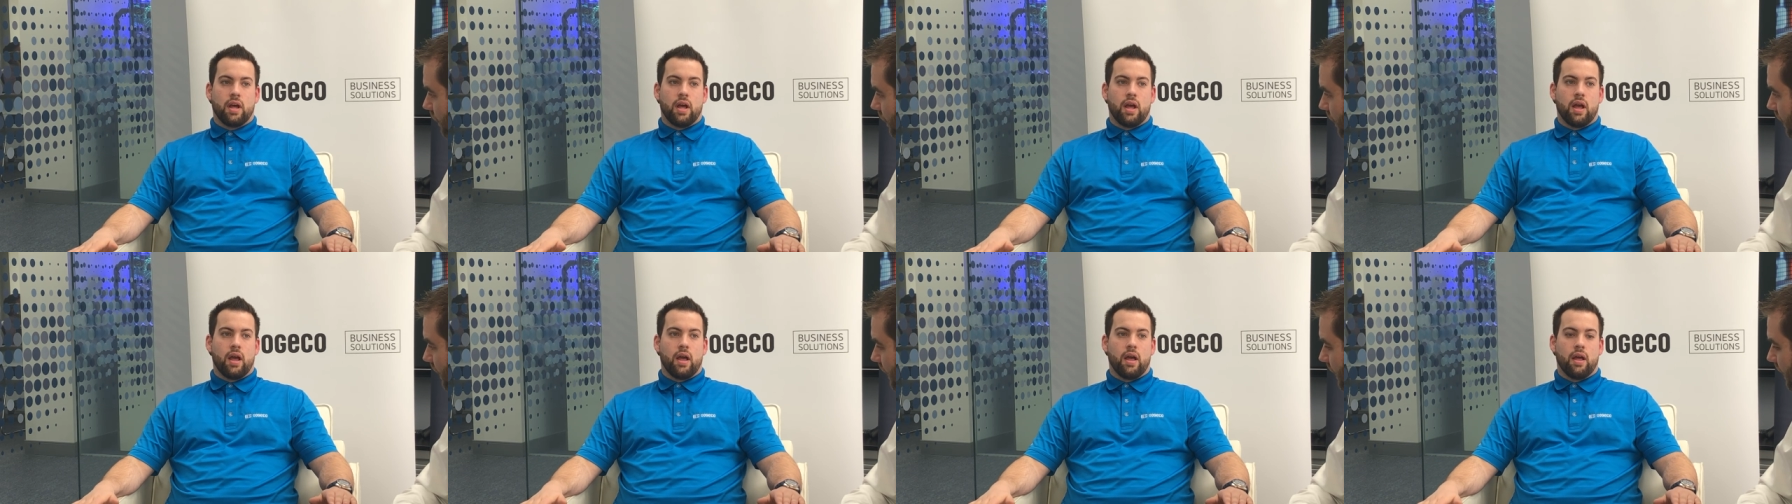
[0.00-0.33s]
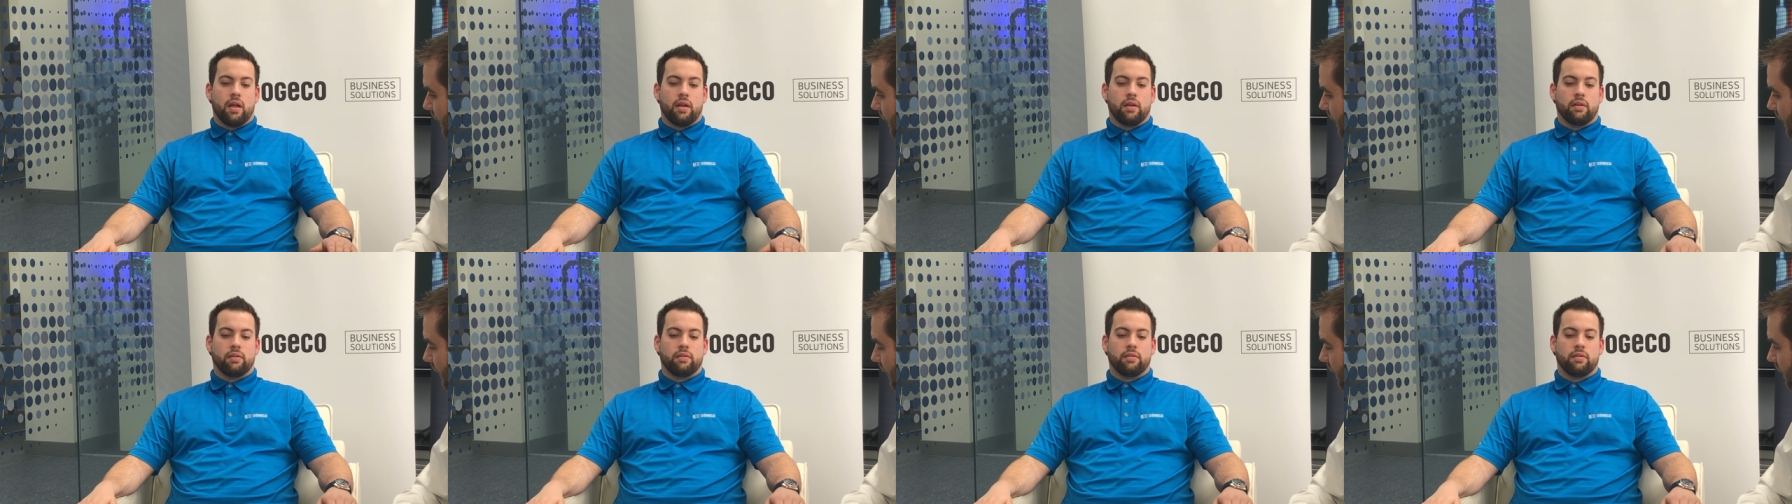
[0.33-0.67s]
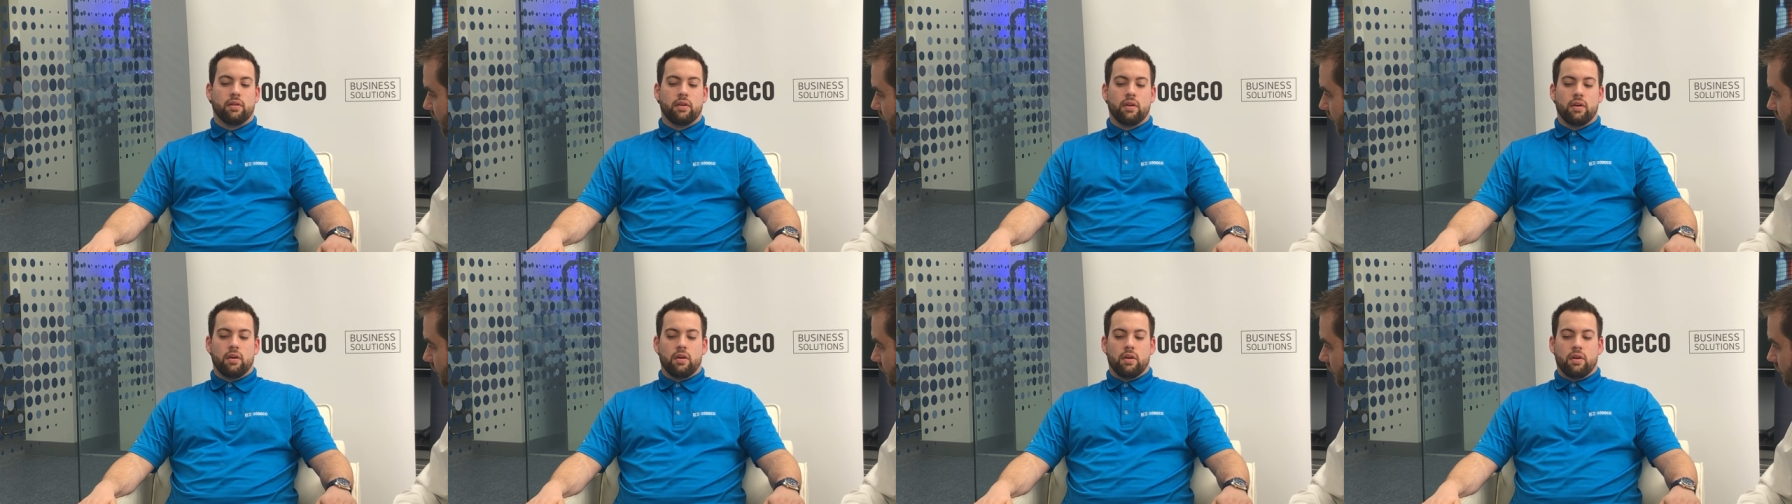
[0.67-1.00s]
And
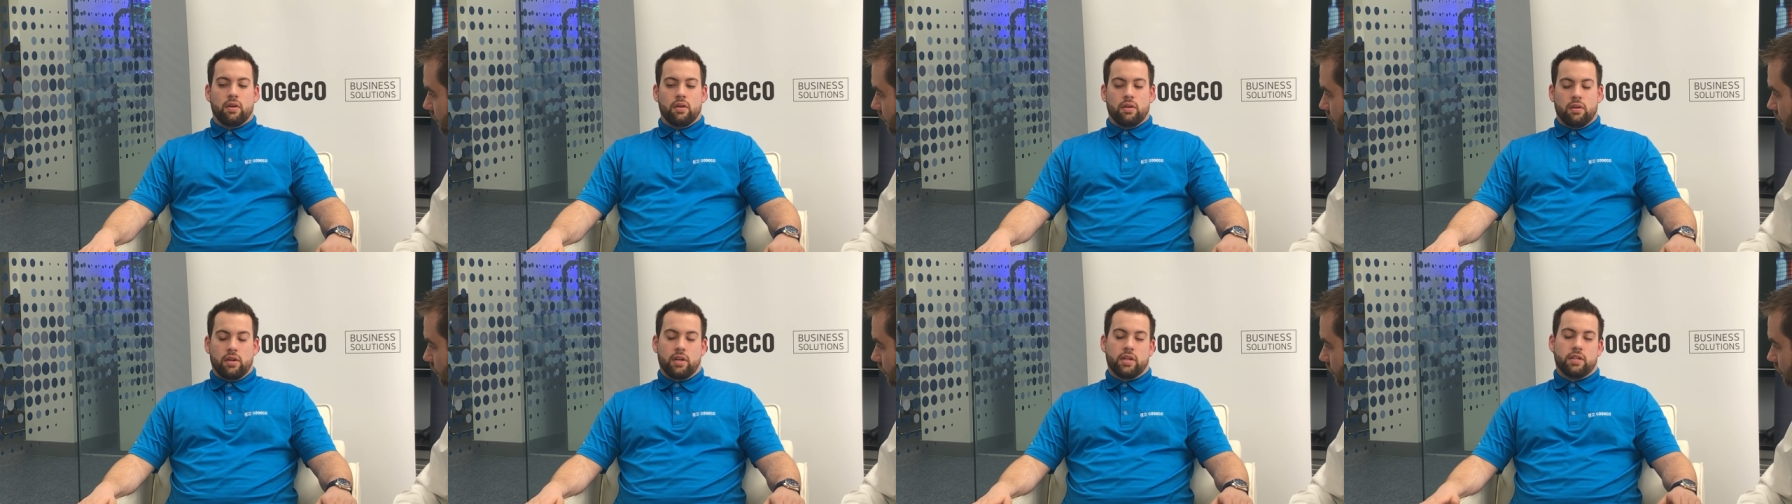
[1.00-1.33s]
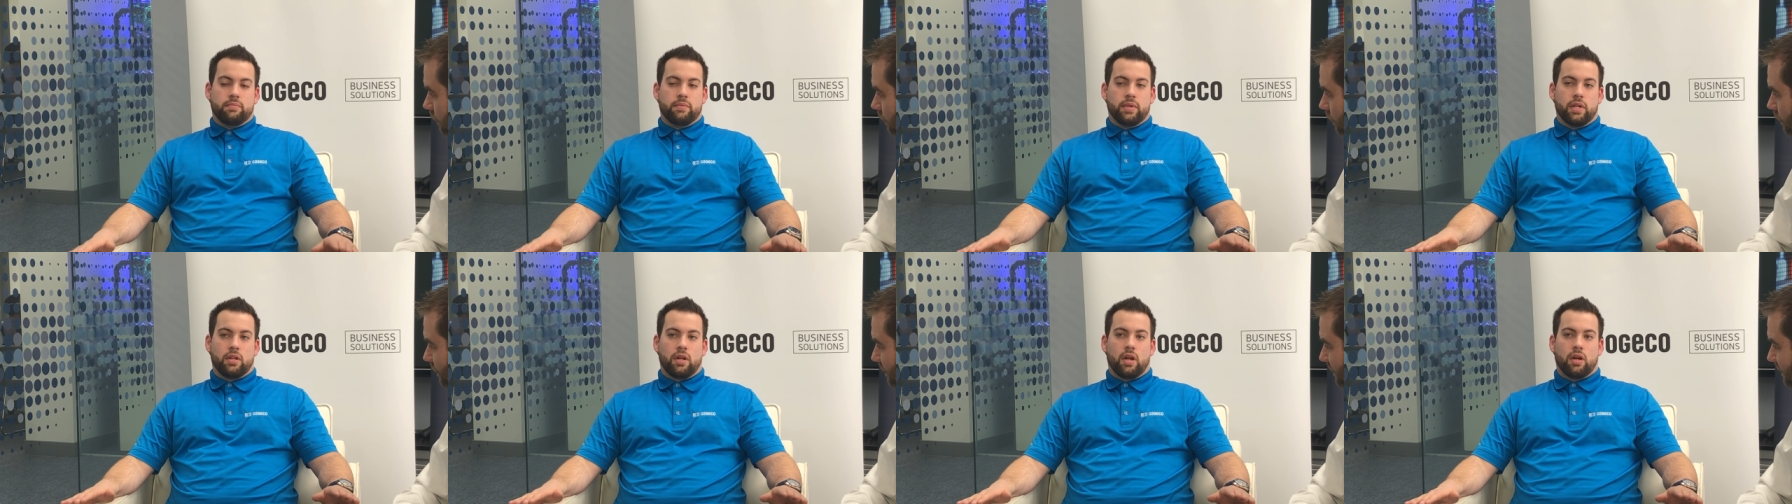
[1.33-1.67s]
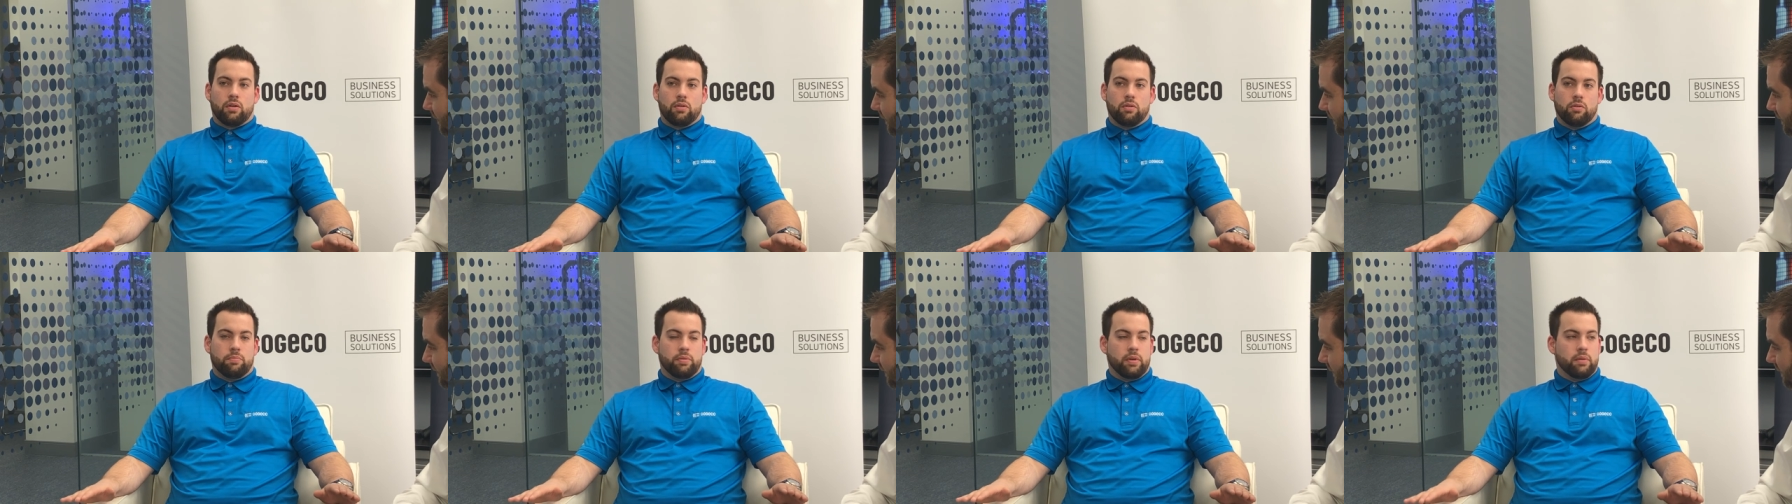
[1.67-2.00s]
you get to meet a lot
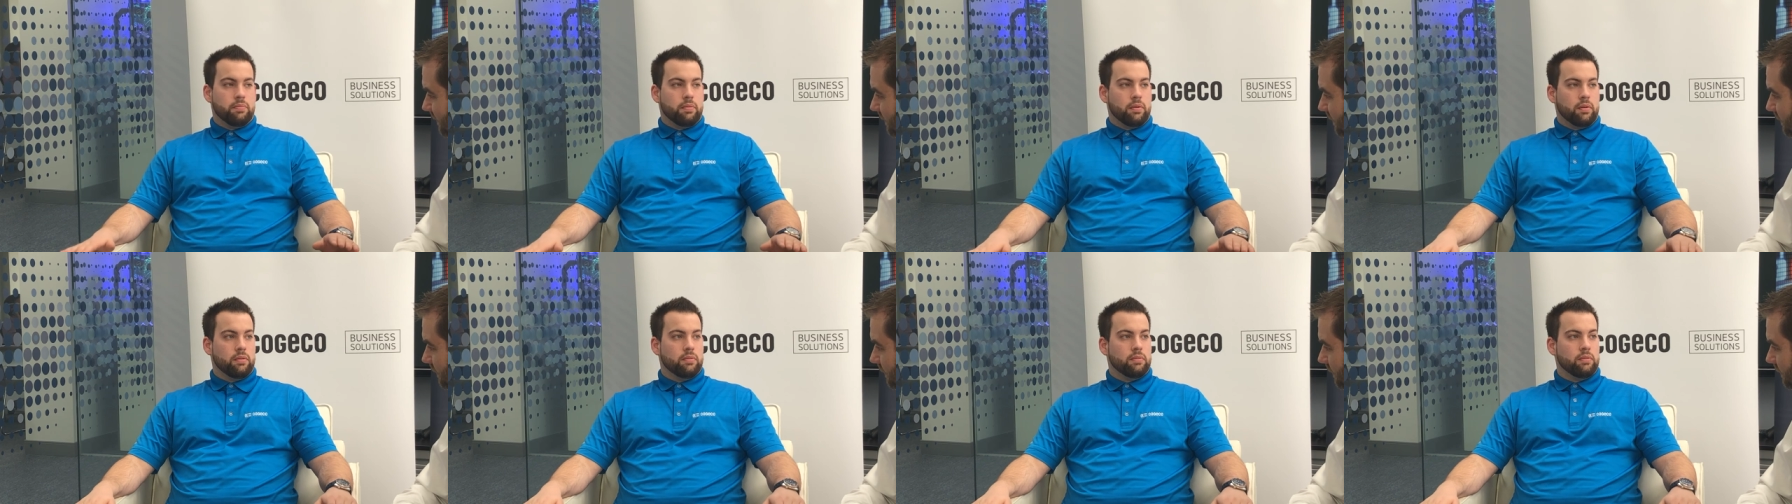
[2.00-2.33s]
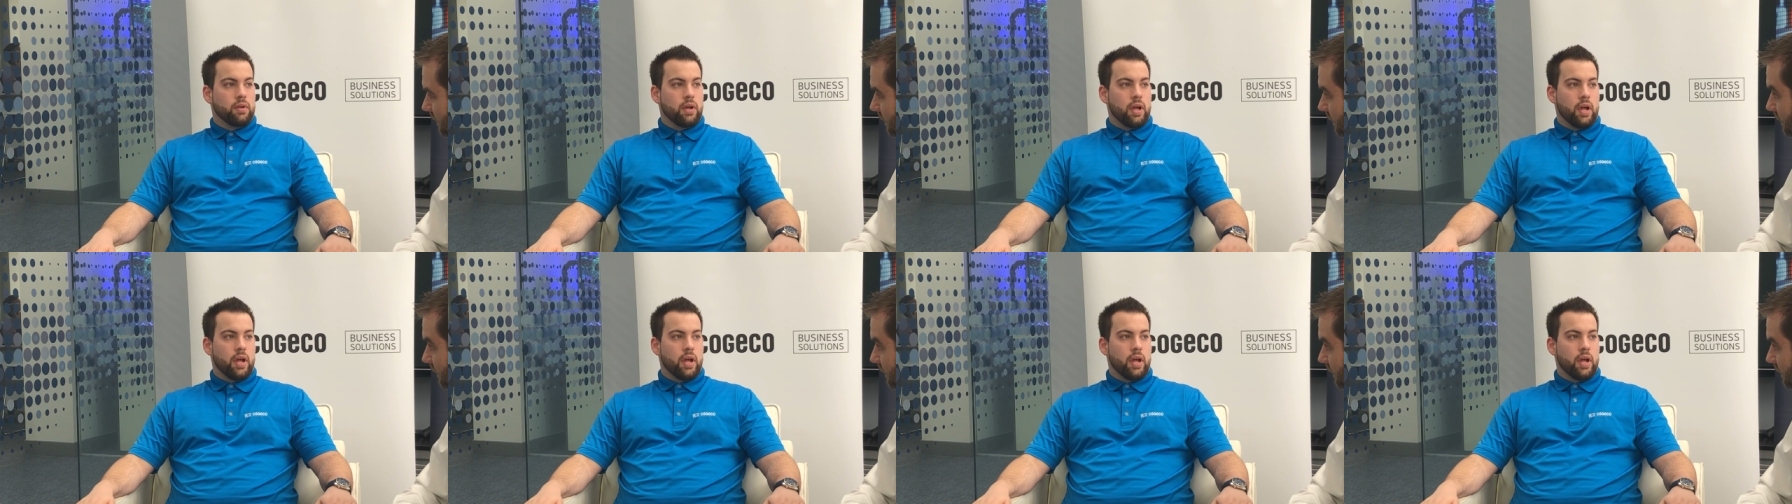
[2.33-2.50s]
of cool people,